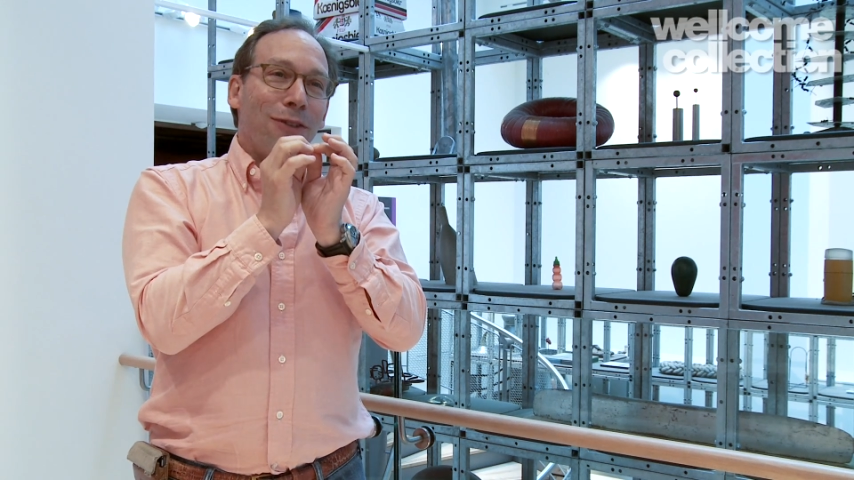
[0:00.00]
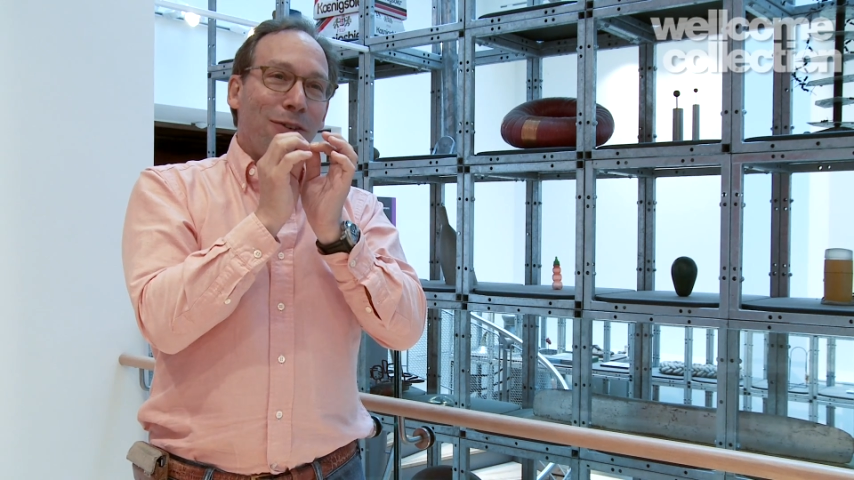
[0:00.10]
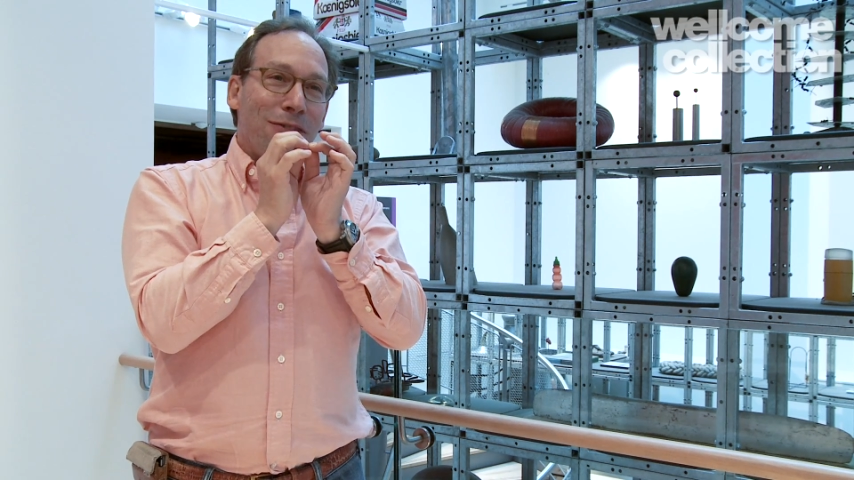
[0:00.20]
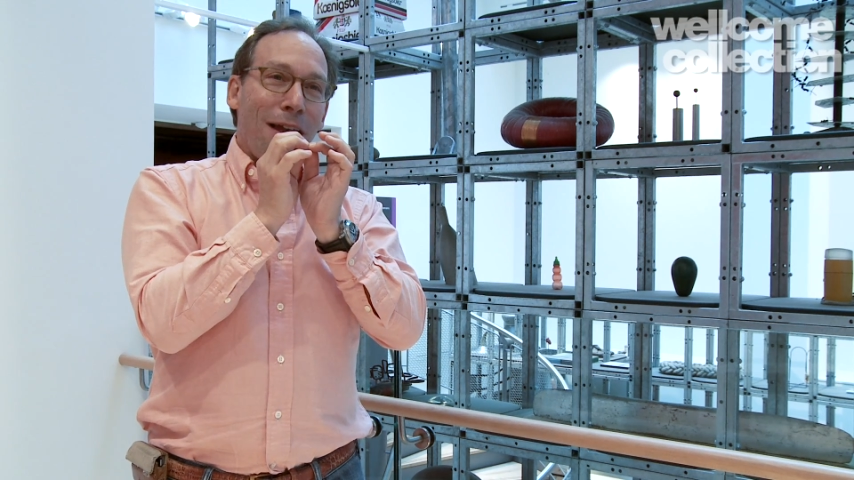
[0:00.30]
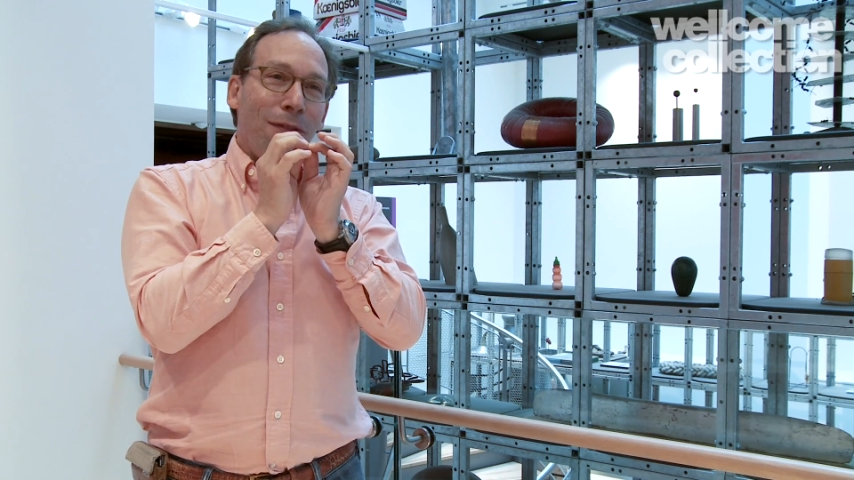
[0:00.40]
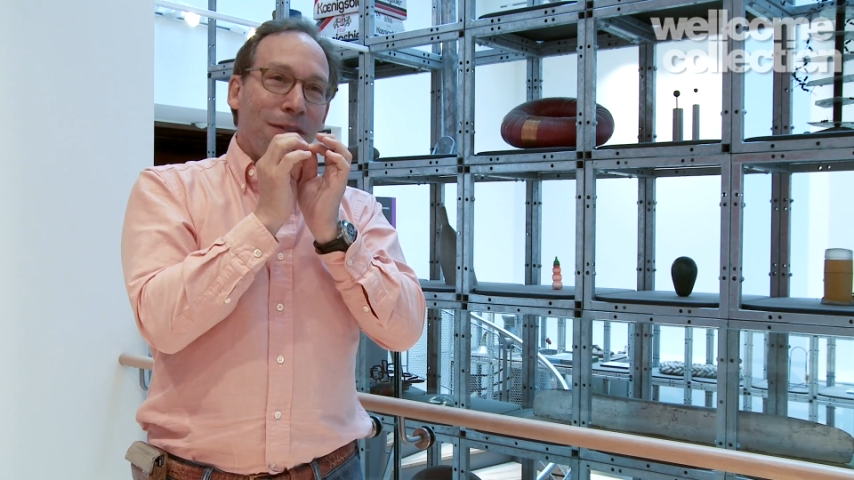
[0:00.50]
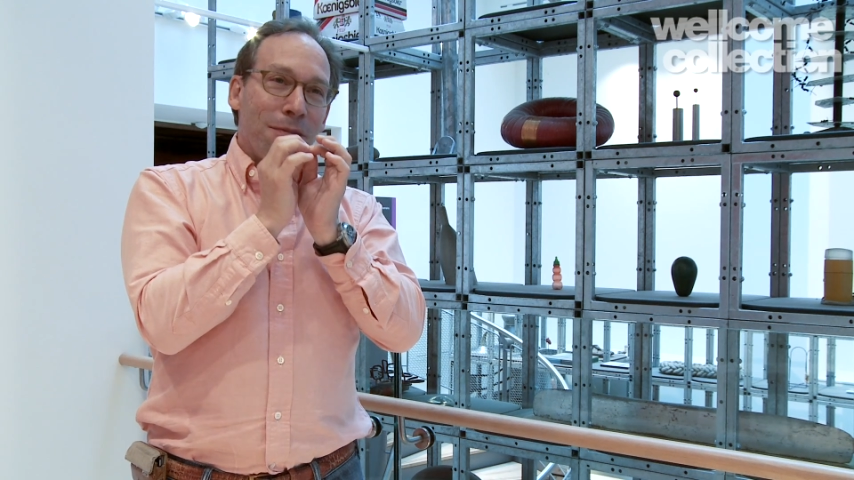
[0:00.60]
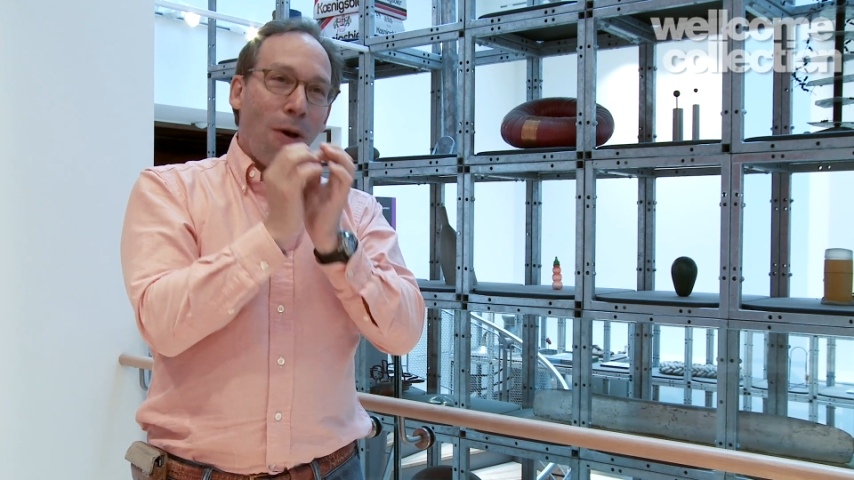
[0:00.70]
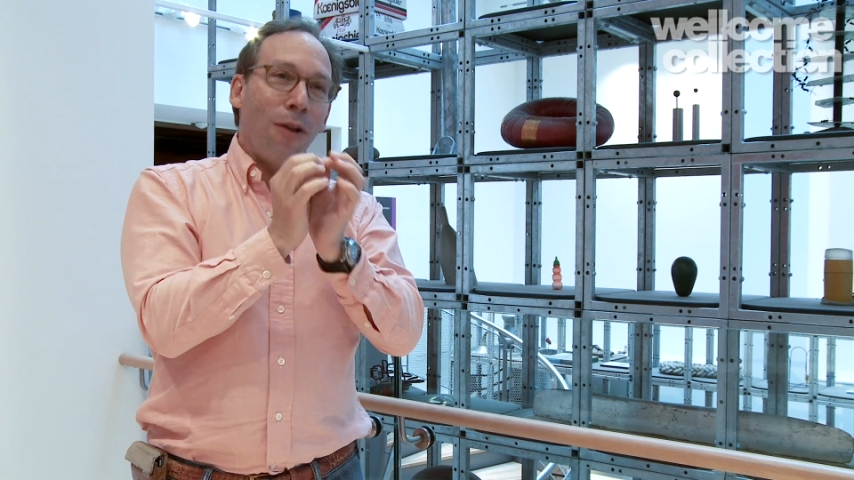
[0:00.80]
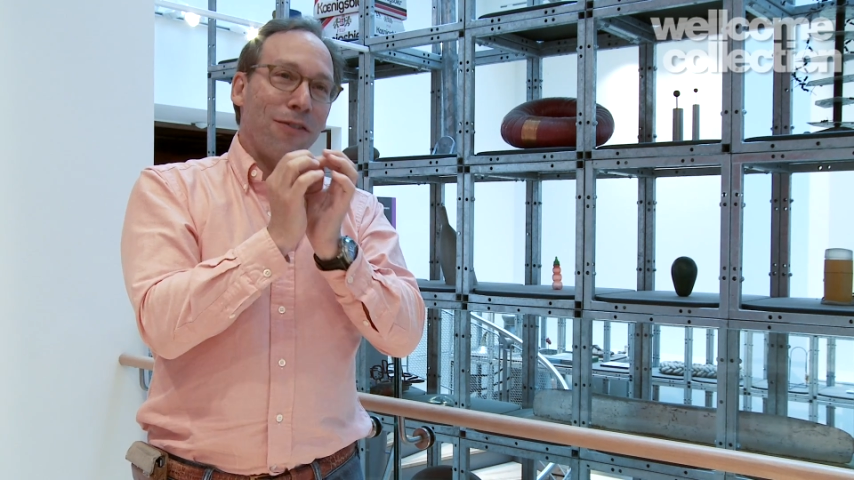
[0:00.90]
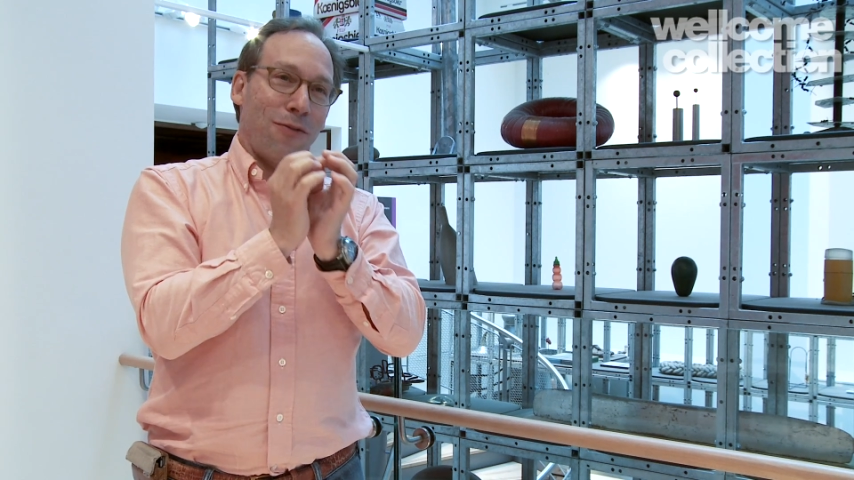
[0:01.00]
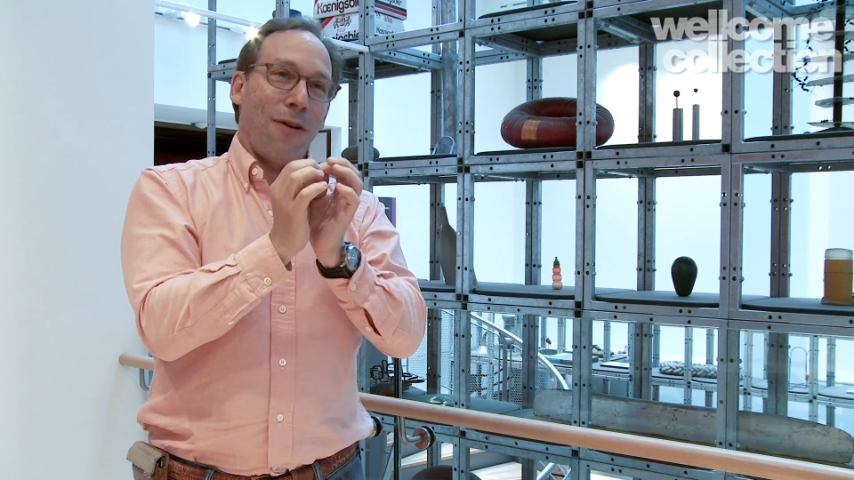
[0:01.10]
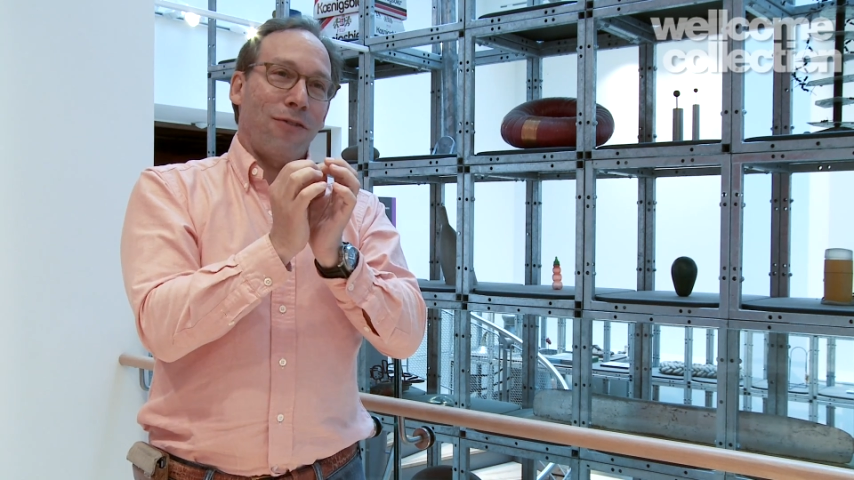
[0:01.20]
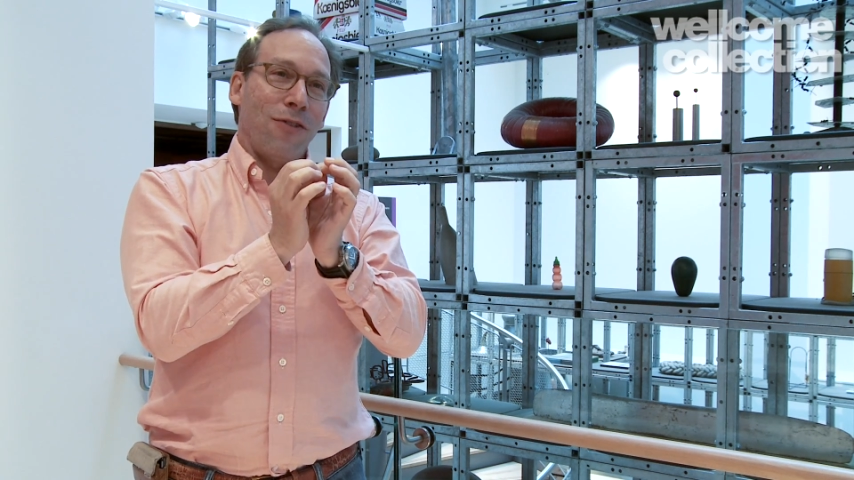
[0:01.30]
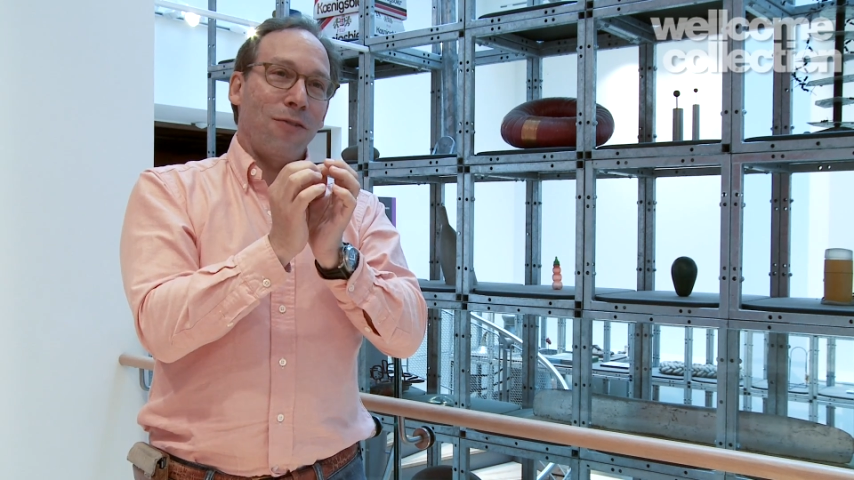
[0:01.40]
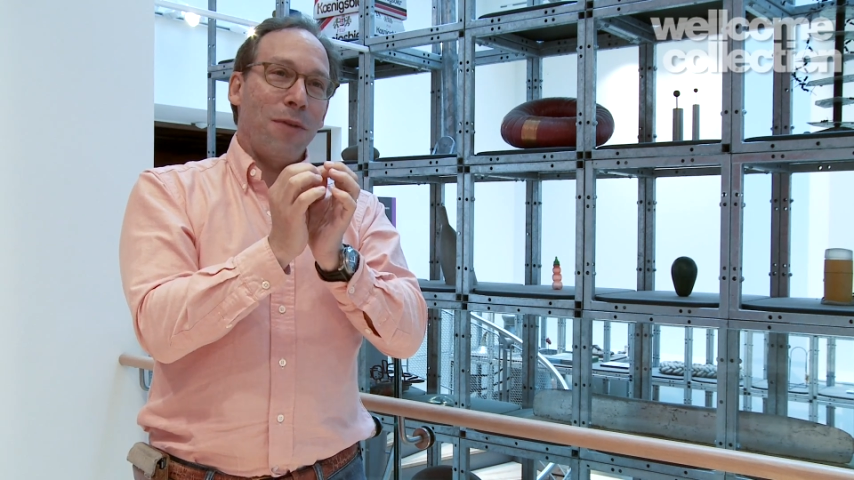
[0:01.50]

to understand the smallest structures,